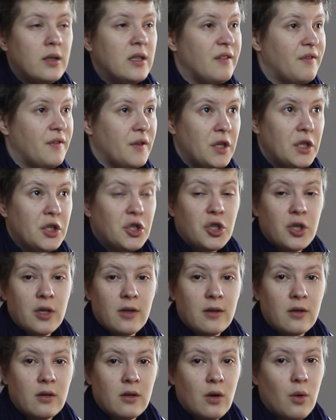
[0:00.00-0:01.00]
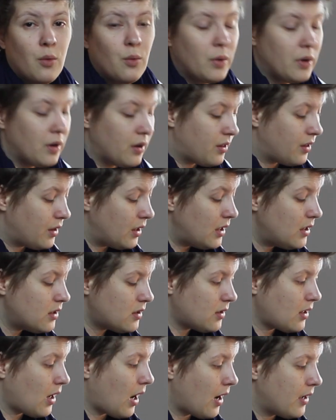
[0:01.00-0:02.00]
definition with
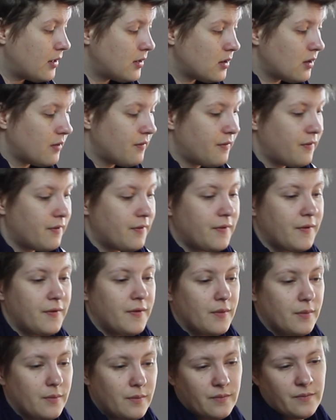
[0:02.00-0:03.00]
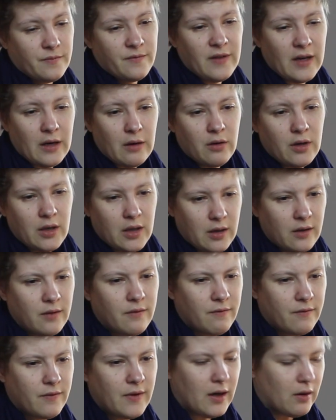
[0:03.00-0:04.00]
these kinds of
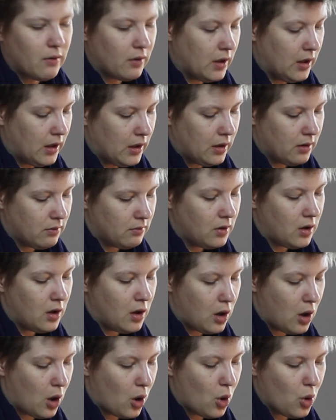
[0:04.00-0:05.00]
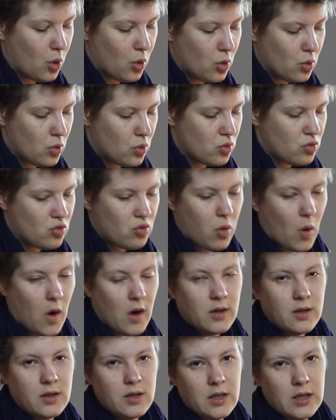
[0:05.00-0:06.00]
very, very low
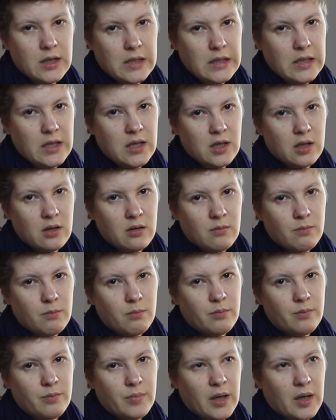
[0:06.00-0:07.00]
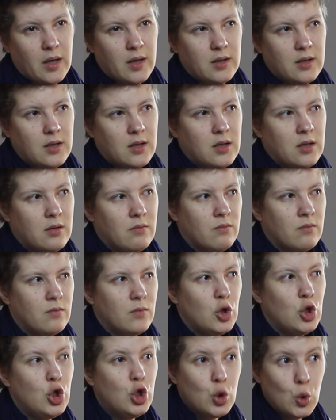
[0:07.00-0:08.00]
quality but
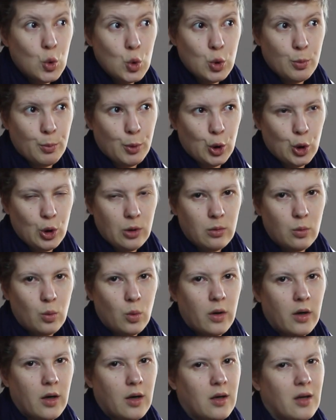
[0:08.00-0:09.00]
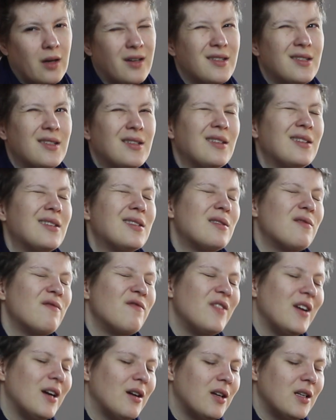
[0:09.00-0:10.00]
usable watercolors, it's
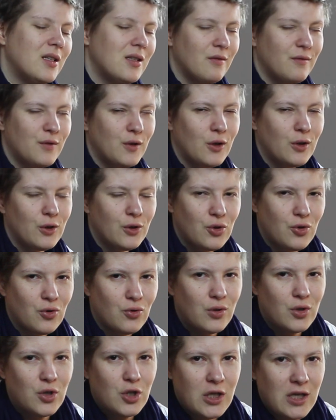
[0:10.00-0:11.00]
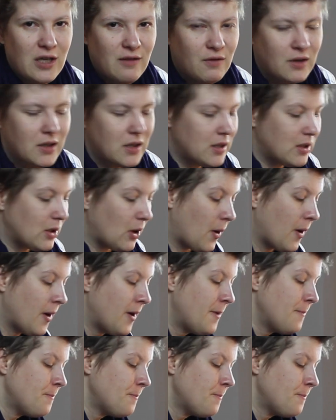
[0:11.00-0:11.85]
very difficult to achieve it. So